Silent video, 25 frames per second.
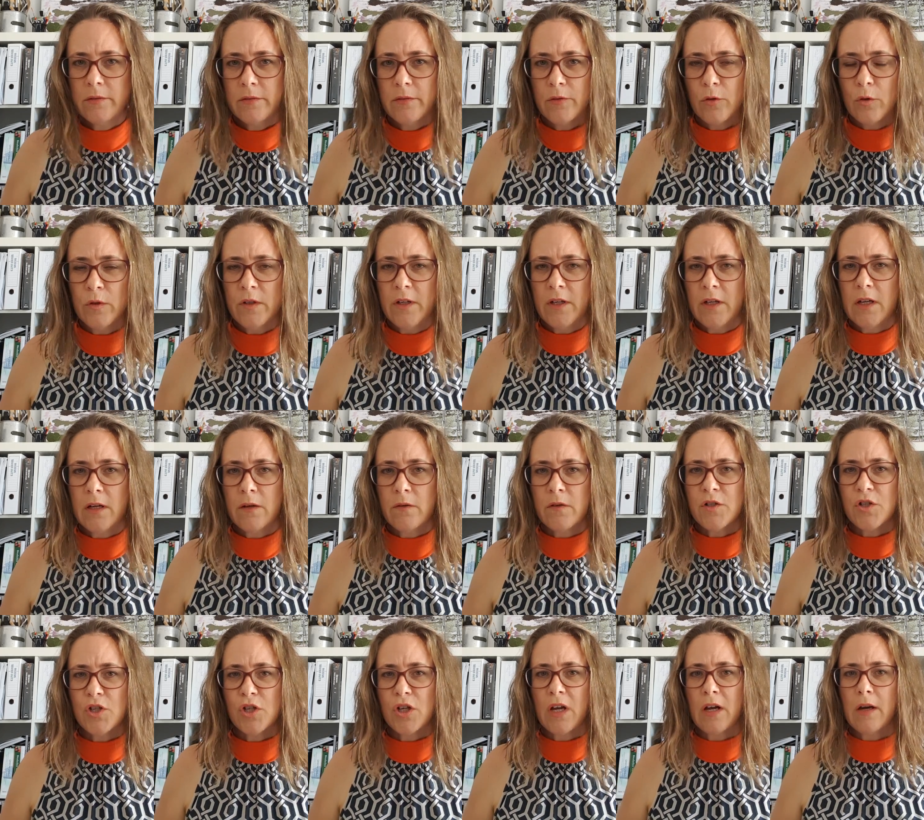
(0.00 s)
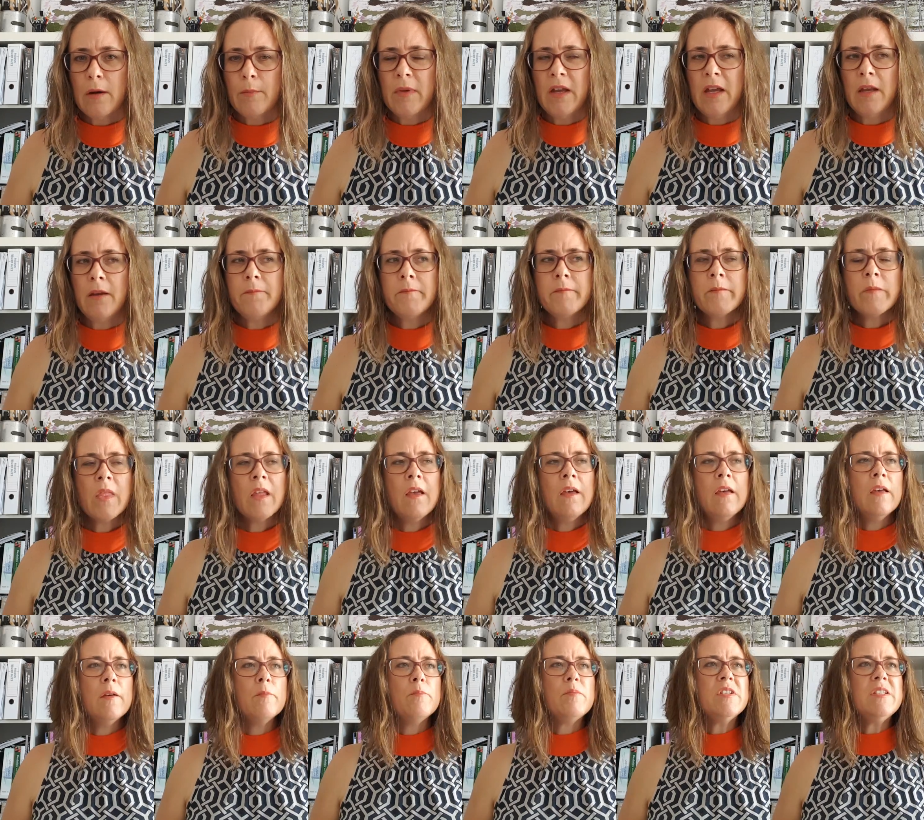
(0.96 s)
all your gear as you come in.
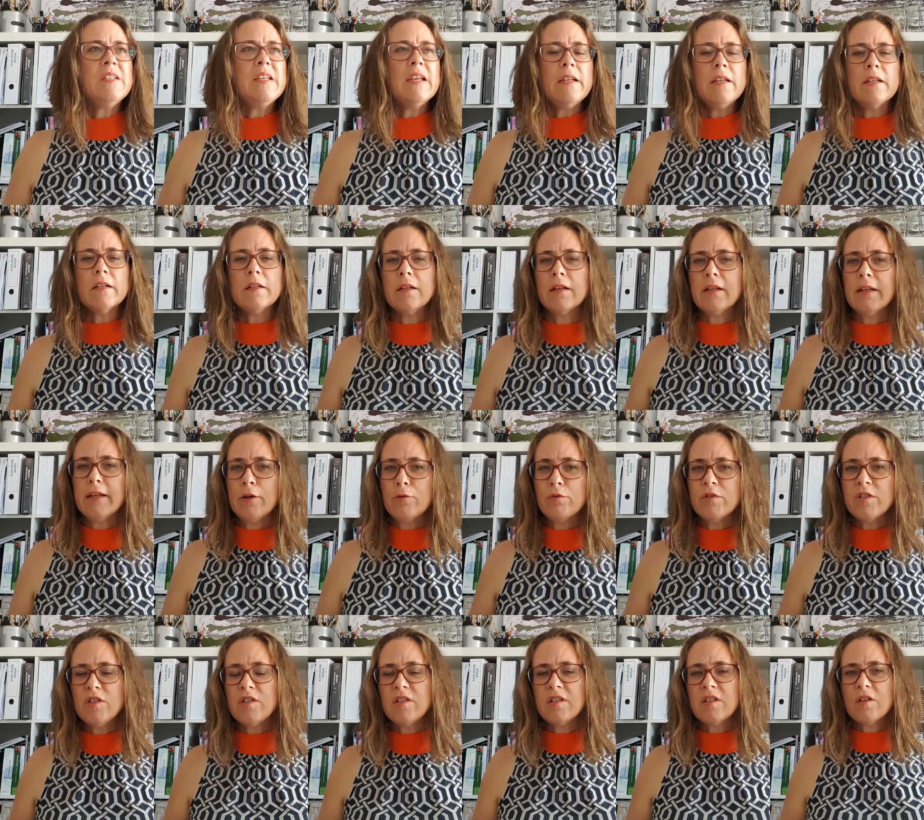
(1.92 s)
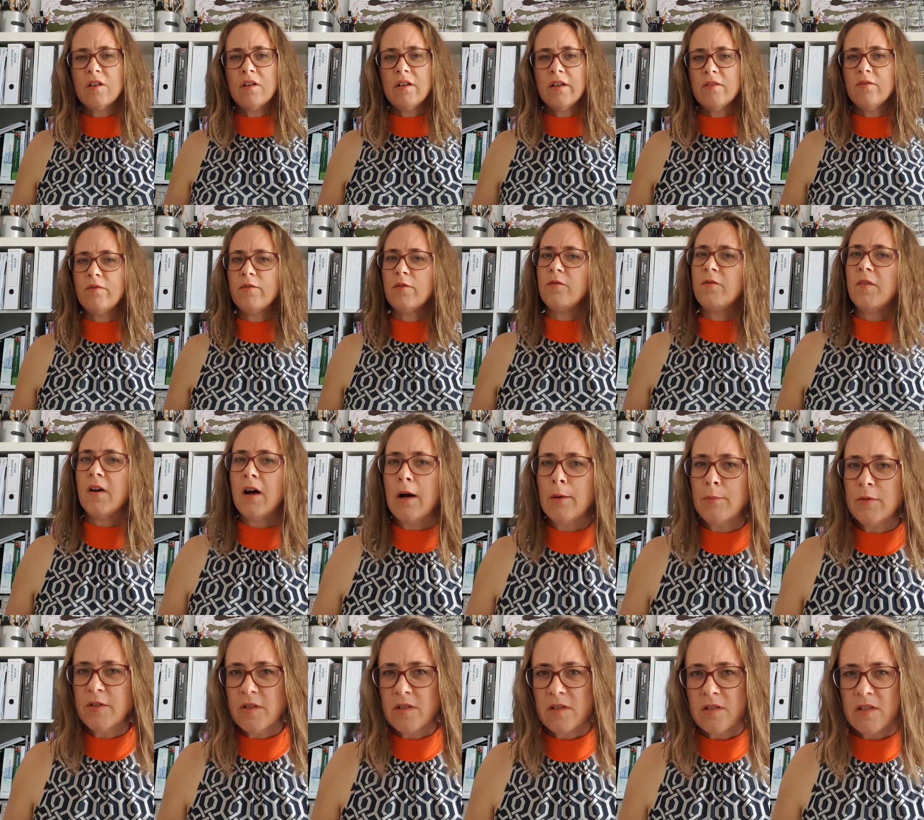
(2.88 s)
Particularly, it was designed for
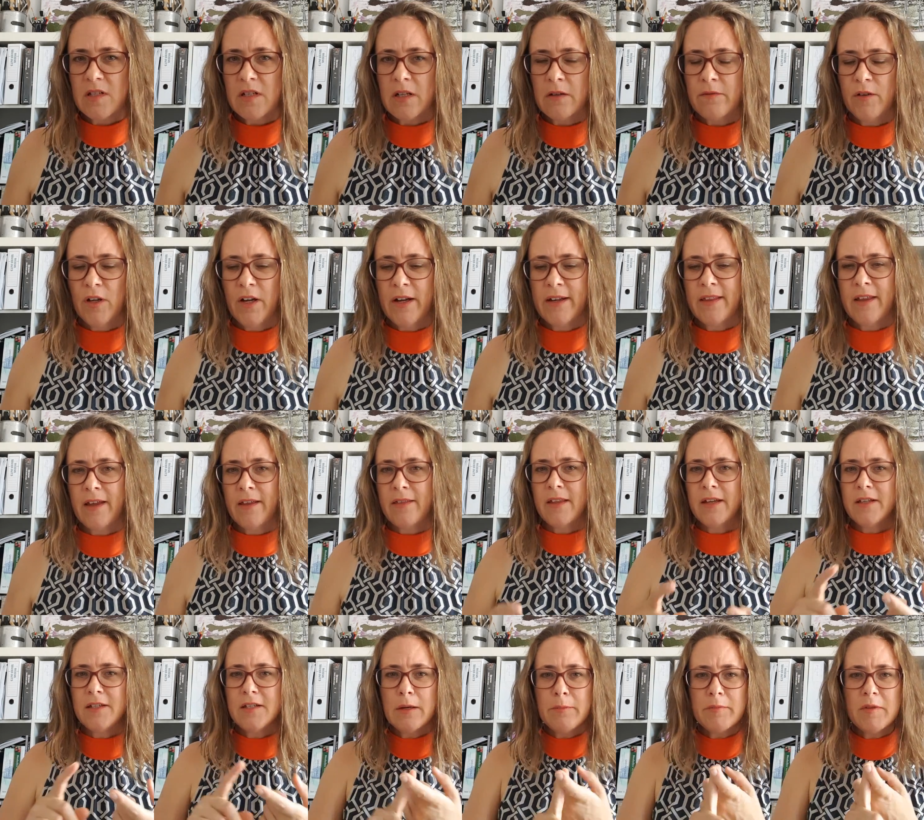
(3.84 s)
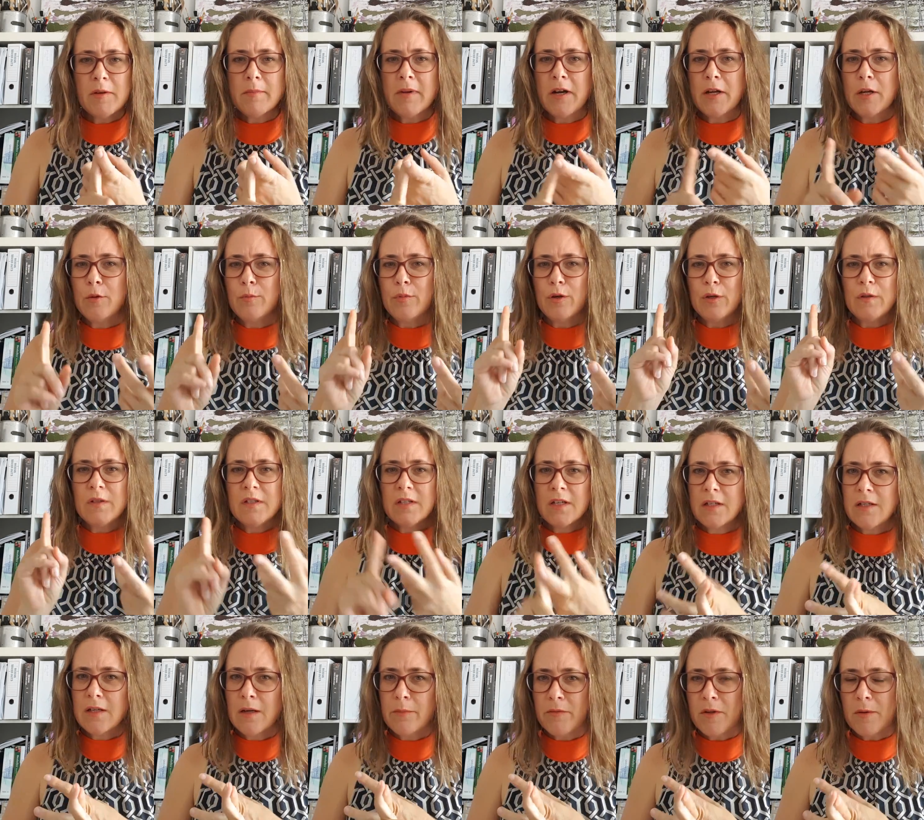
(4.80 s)
farmers and stuff like that. They dump the muddy boots,
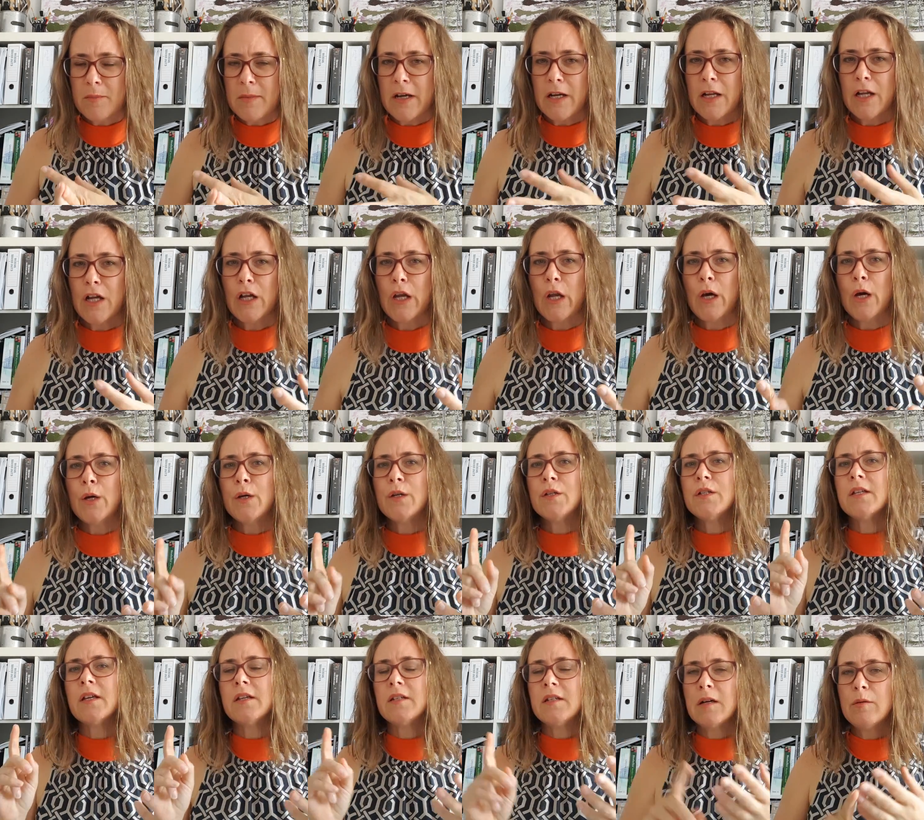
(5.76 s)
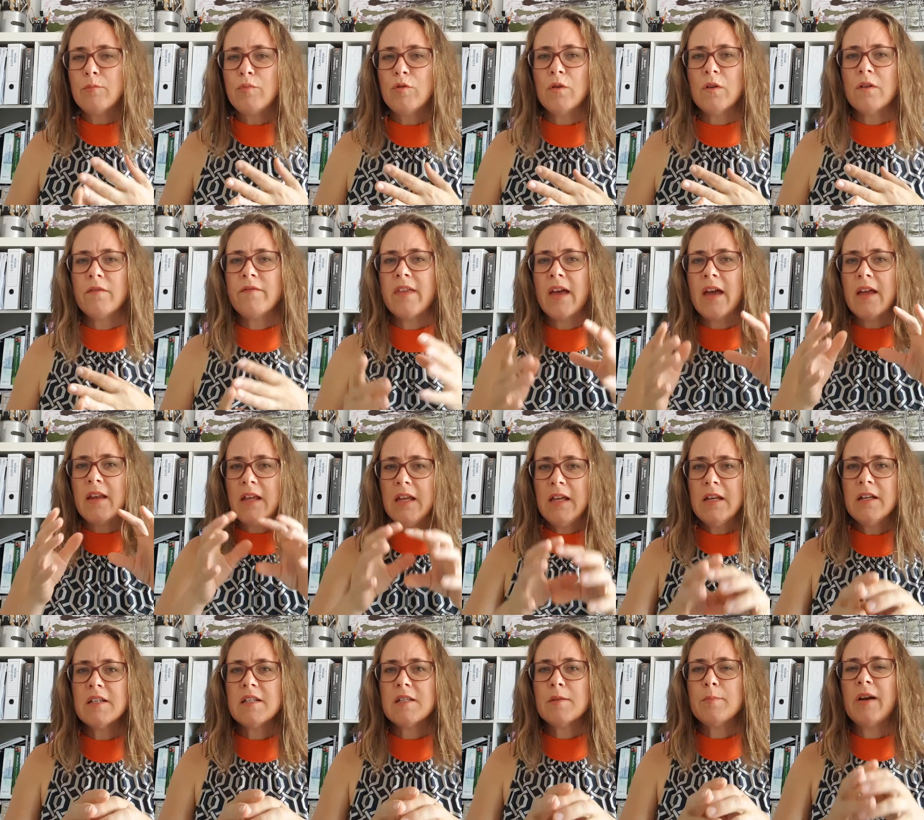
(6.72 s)
they dump the muddy clothes, they dump all of that
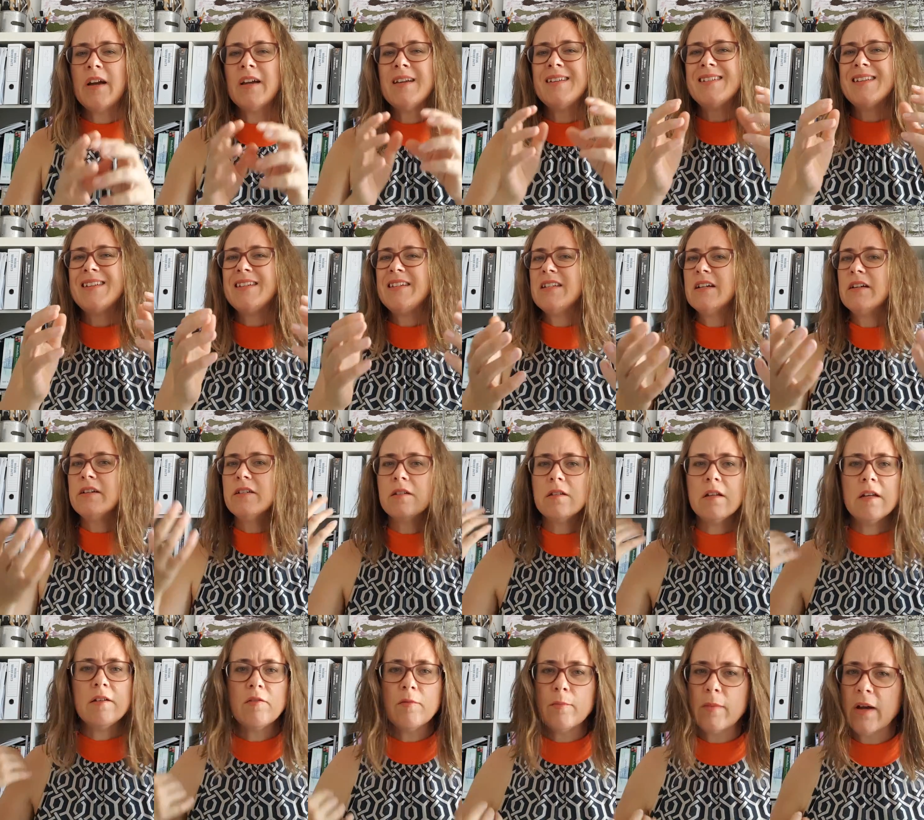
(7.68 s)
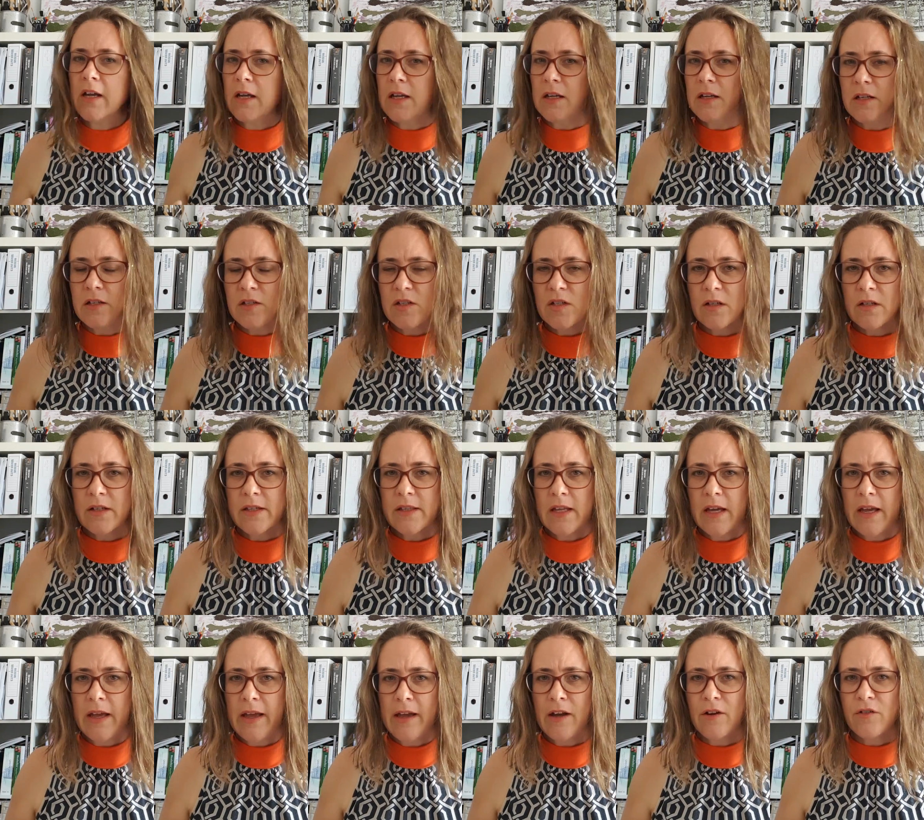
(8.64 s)
in a space. It doesn't even make it inside
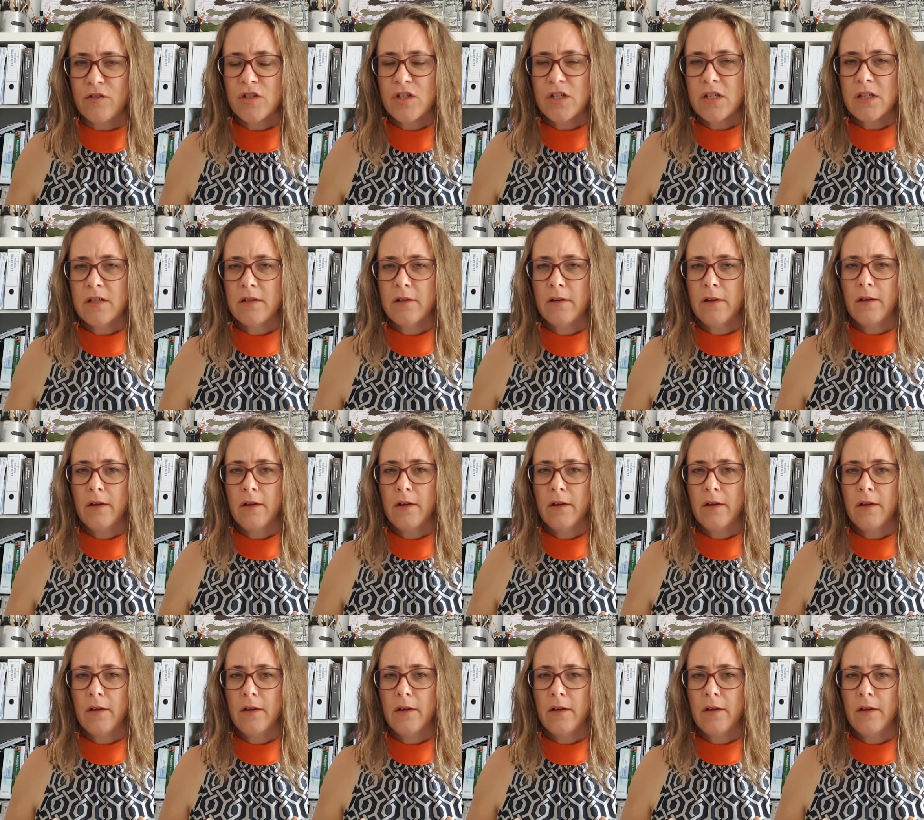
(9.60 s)
the house.